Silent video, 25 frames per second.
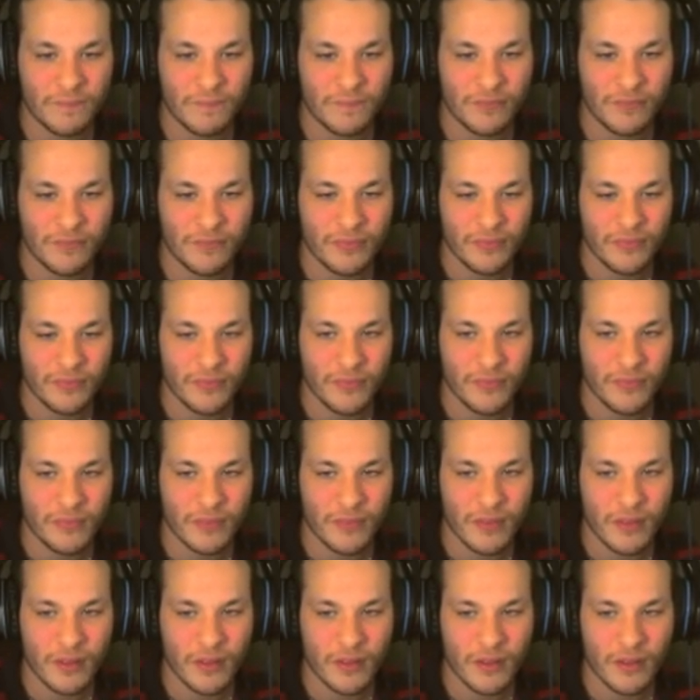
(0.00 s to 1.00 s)

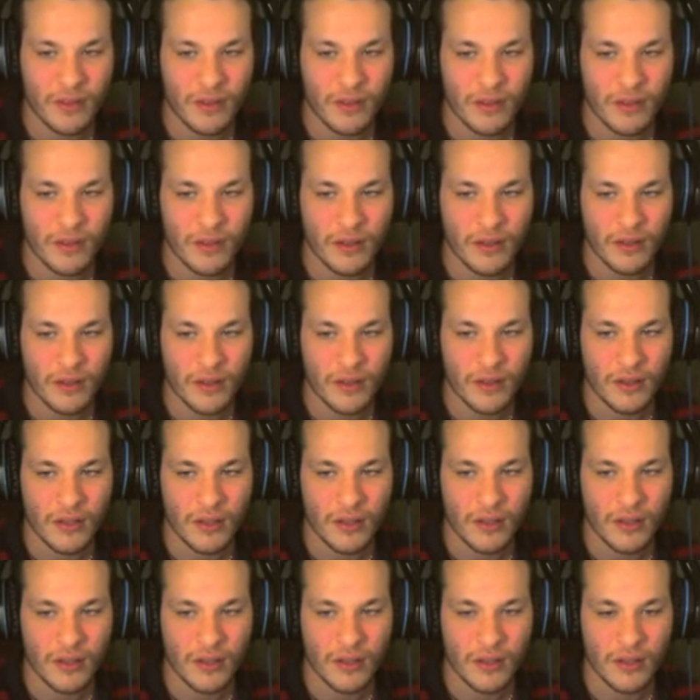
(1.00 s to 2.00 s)

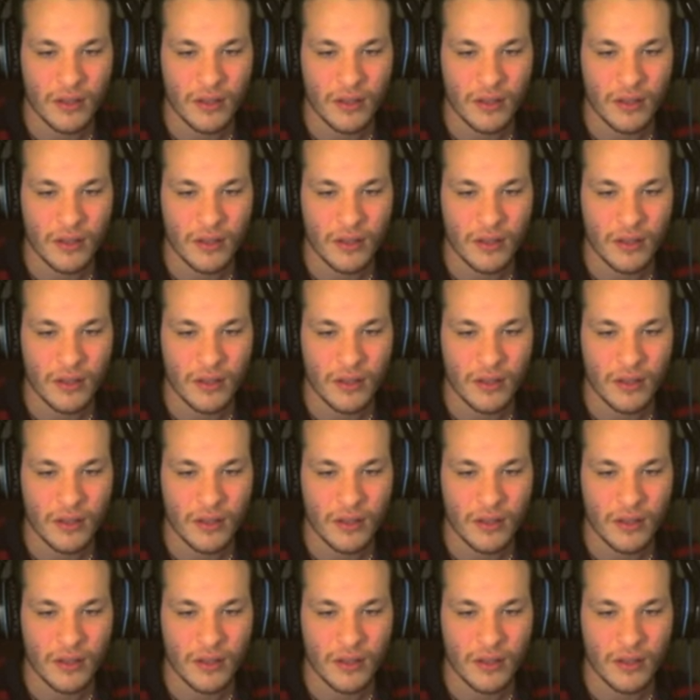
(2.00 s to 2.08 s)
[no speech]